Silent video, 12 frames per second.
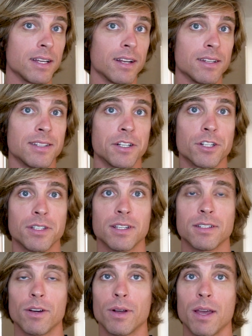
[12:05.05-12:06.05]
it essentially
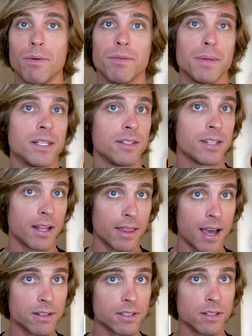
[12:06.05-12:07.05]
says, okay, we've minted
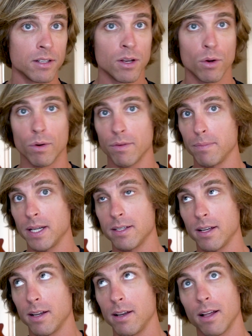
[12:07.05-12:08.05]
10,000, or we've
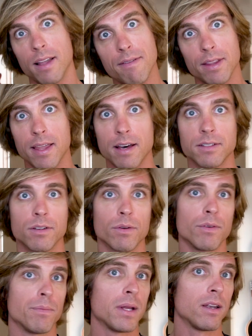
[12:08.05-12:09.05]
minted 11,000, or
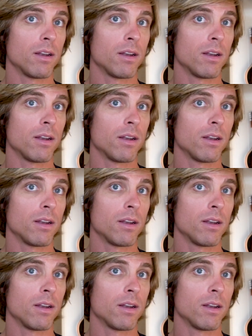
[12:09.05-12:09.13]
we've